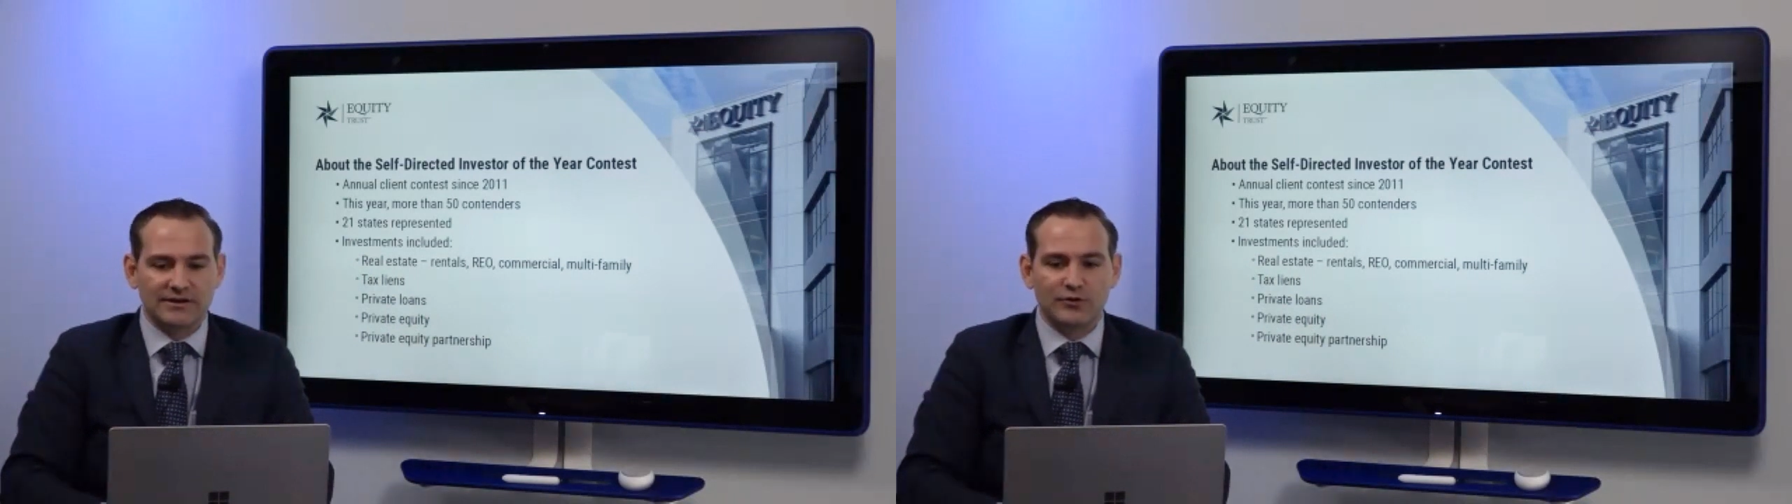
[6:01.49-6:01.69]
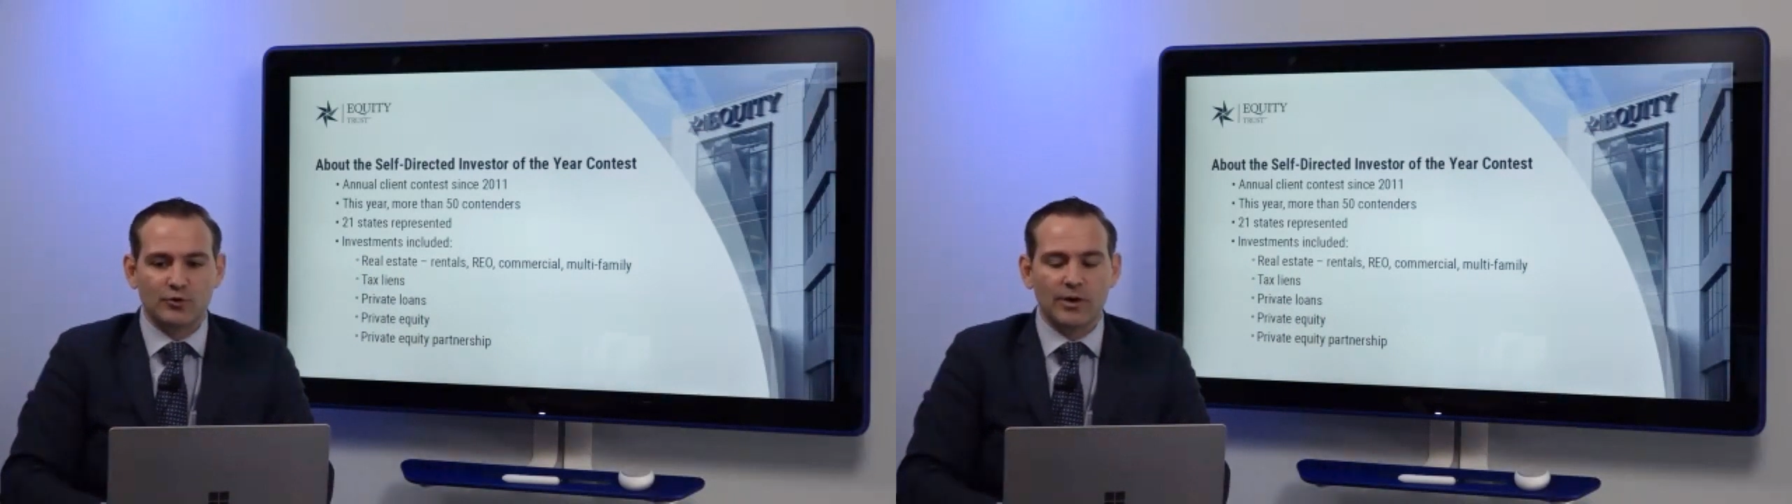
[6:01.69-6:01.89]

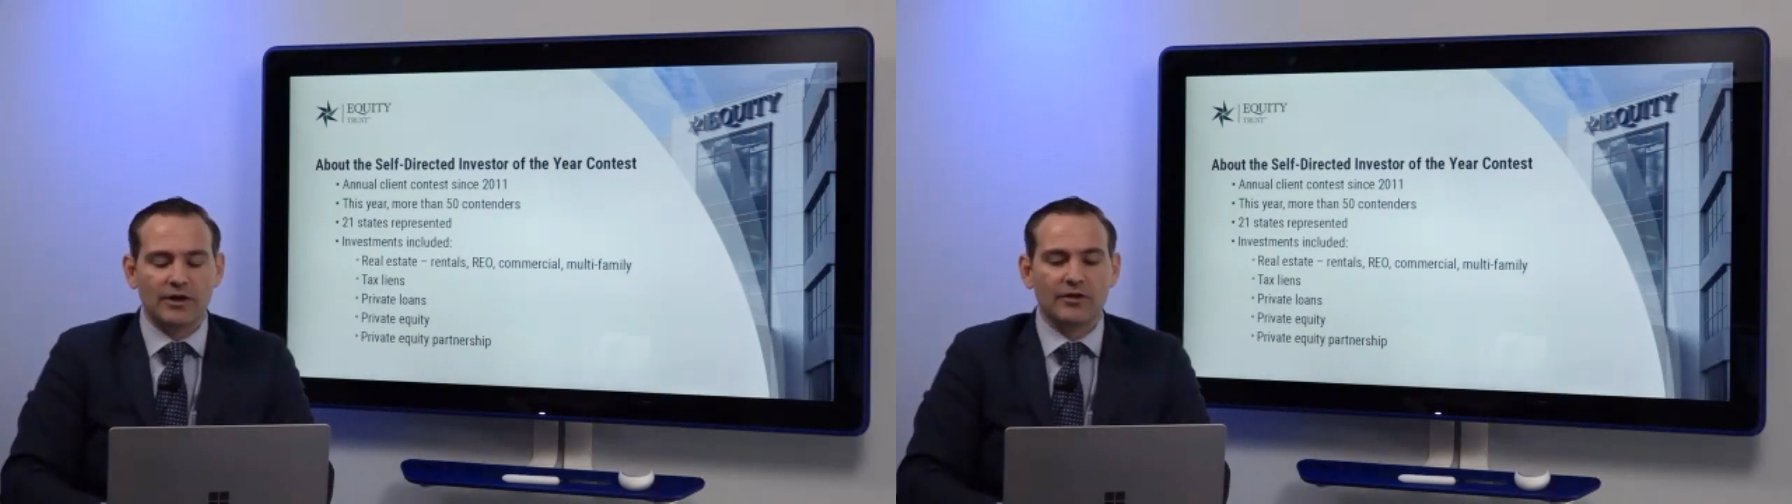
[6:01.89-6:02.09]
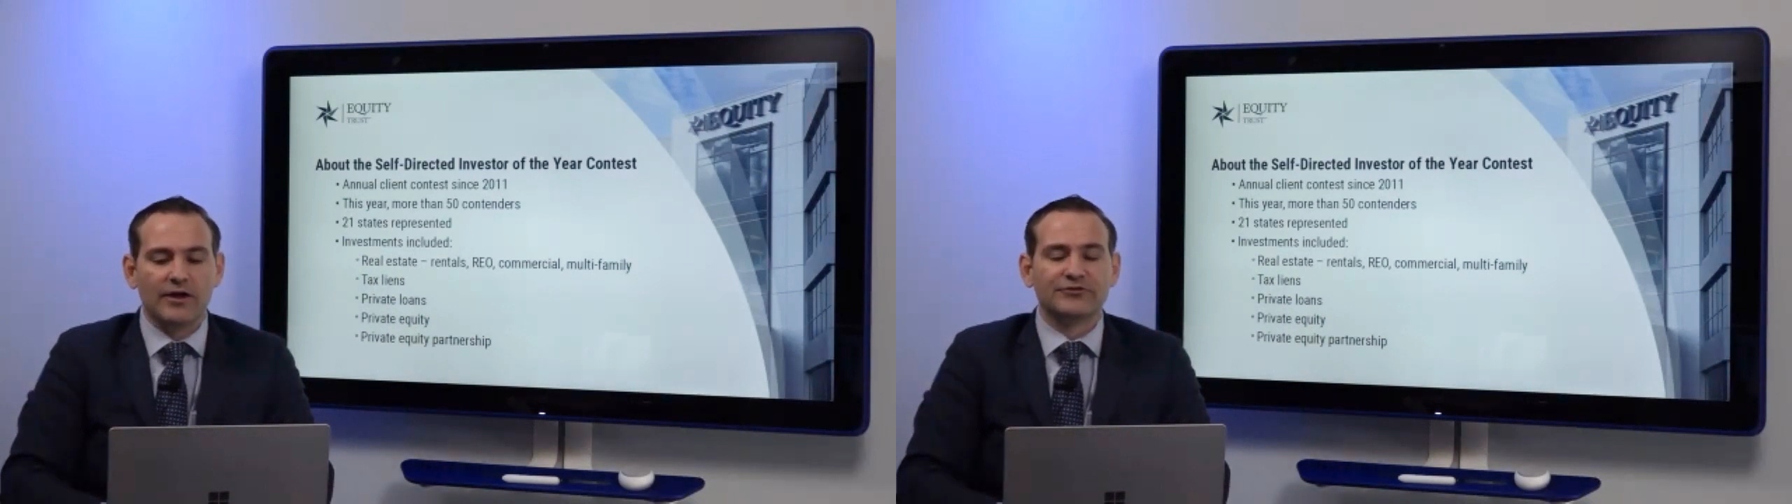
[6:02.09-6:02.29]
if you
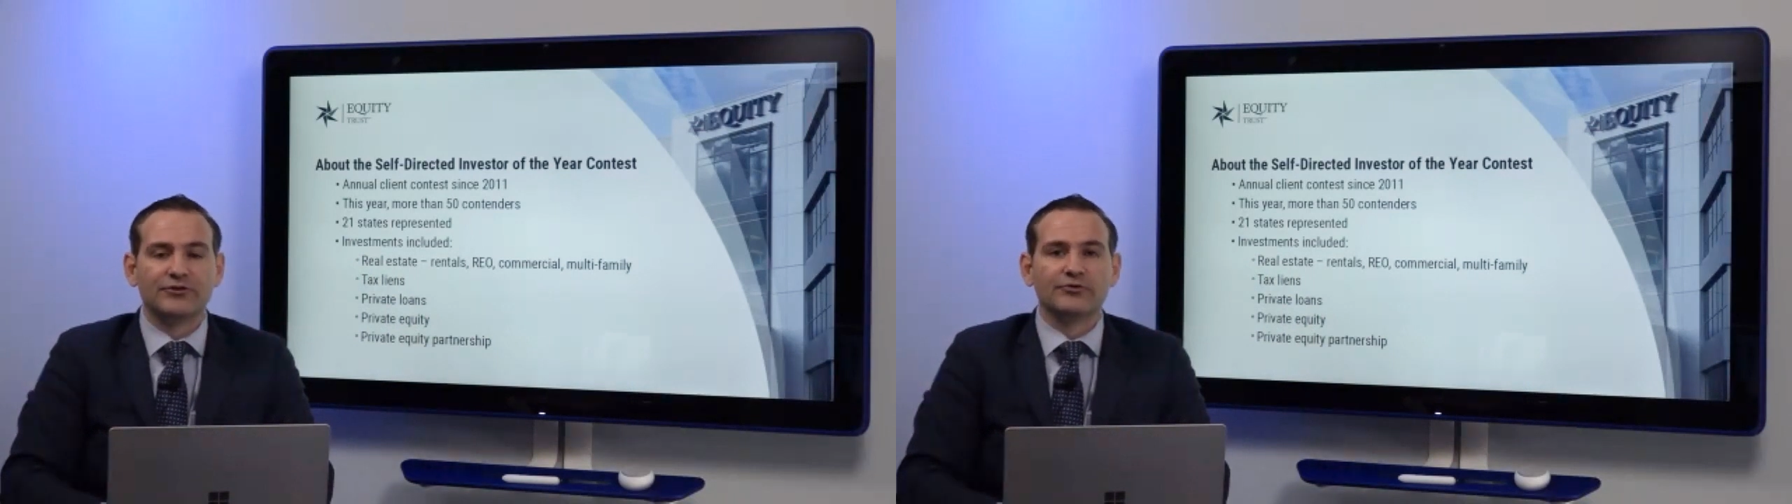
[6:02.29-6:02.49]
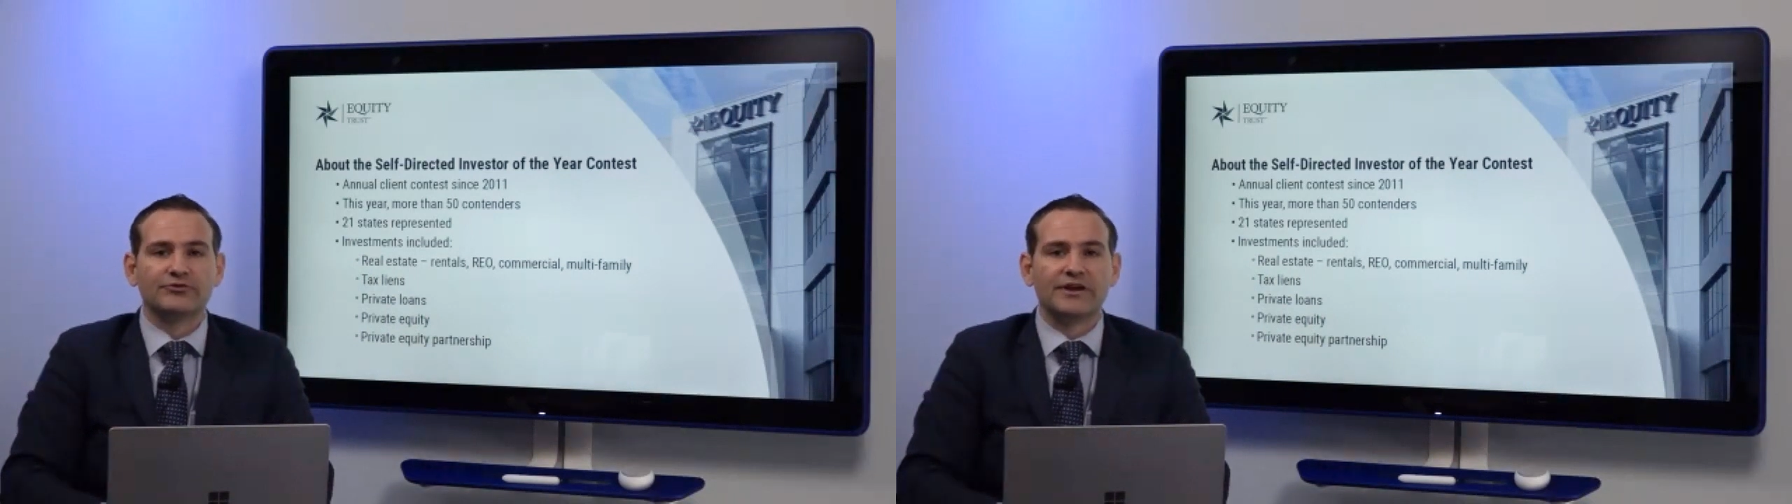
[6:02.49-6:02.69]
will,
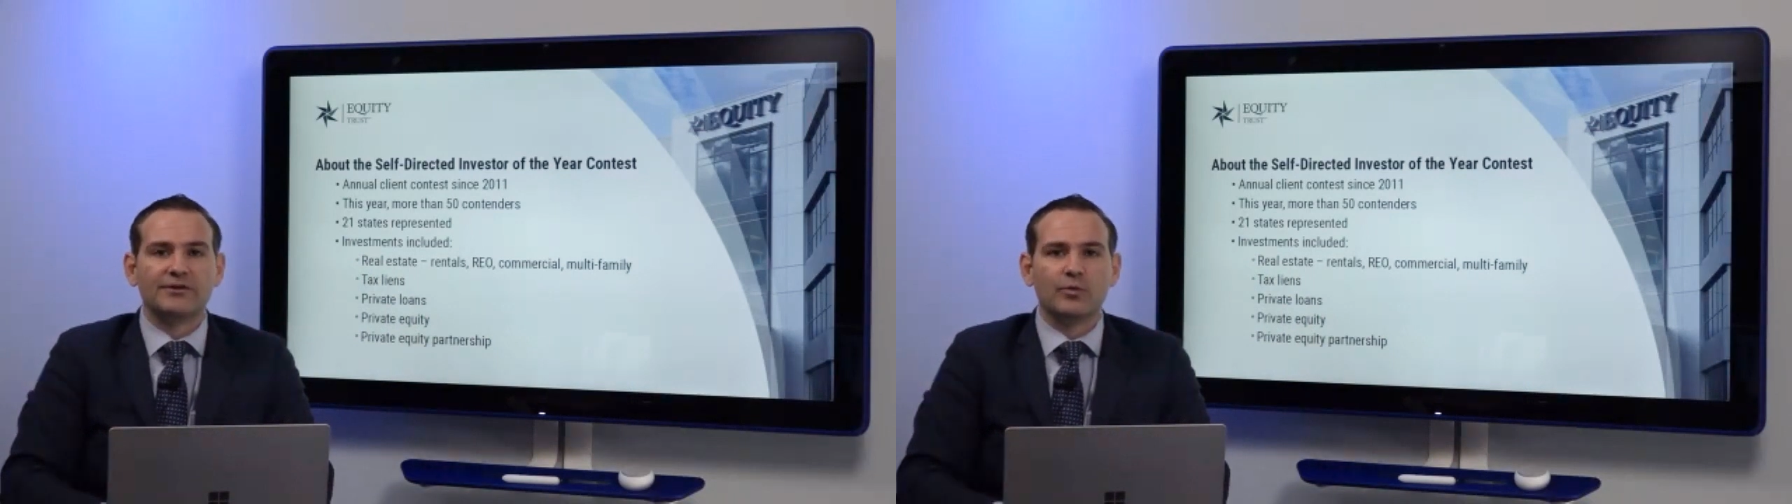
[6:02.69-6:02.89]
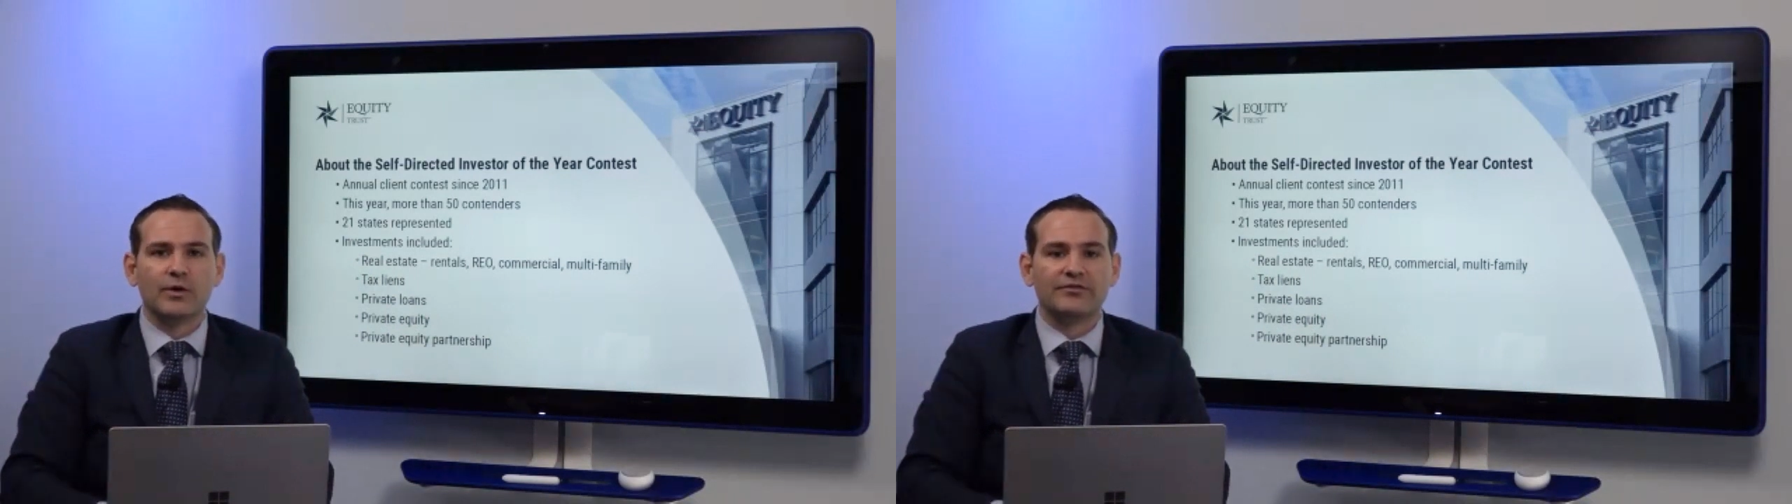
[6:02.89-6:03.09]

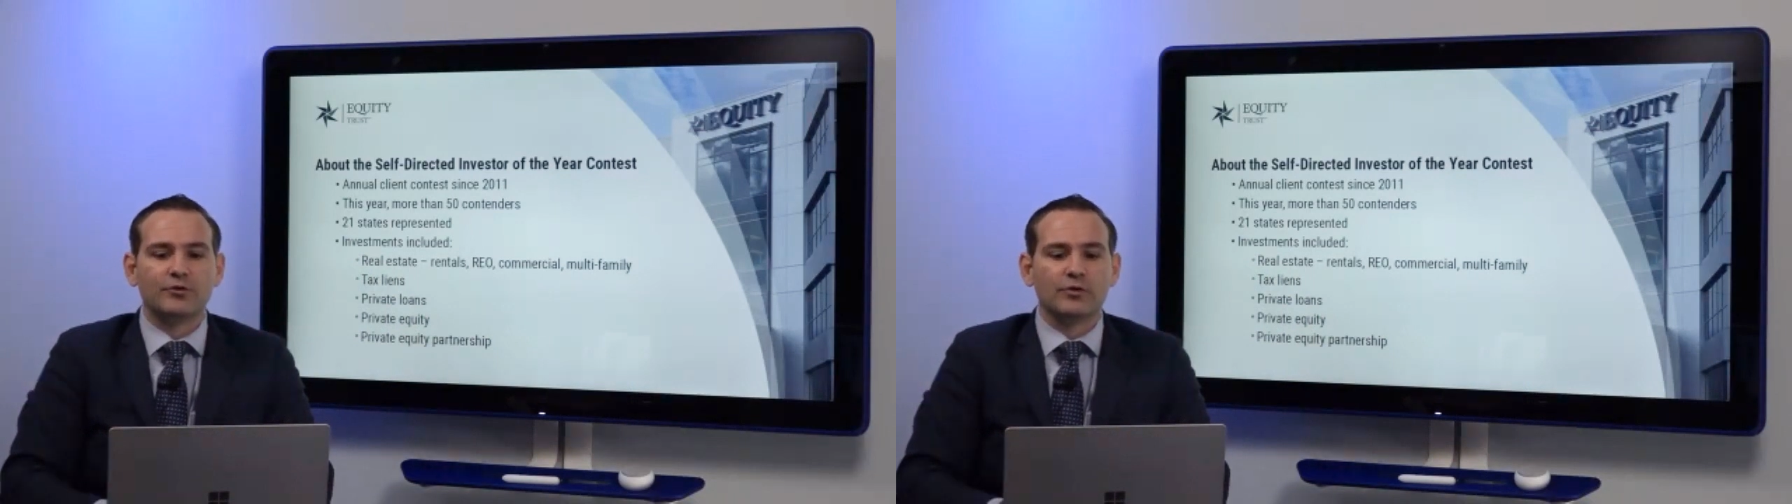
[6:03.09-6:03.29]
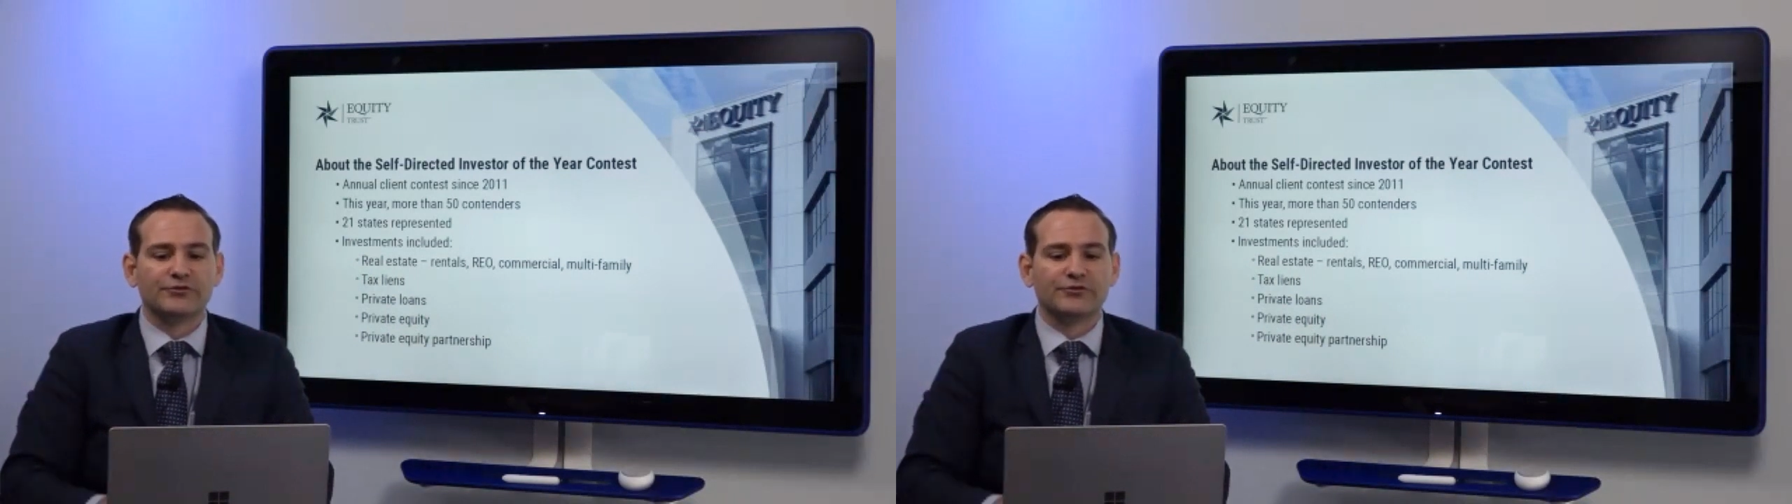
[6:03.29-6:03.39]
associated with your